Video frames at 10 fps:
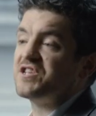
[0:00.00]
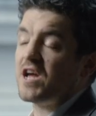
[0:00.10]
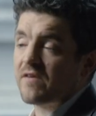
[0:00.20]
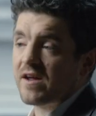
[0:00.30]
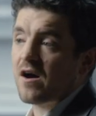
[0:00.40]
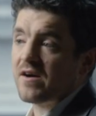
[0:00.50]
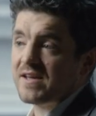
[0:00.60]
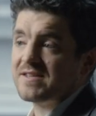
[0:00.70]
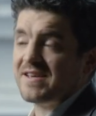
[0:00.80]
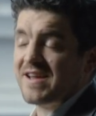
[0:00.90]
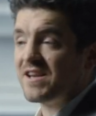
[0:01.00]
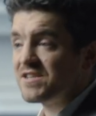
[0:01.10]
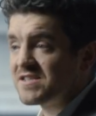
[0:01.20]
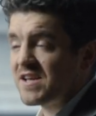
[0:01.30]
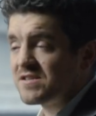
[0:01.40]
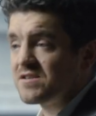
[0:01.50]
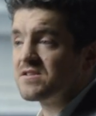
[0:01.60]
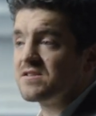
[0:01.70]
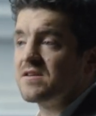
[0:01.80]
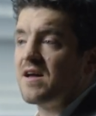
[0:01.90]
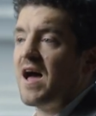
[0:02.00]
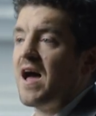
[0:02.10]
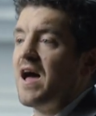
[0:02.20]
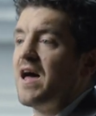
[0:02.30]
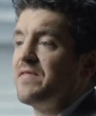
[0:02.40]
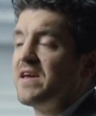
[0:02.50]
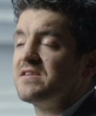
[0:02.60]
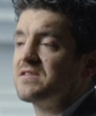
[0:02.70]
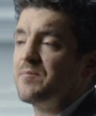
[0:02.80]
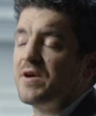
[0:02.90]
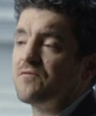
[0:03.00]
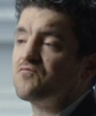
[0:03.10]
generate our heat in energy centres, and they can be a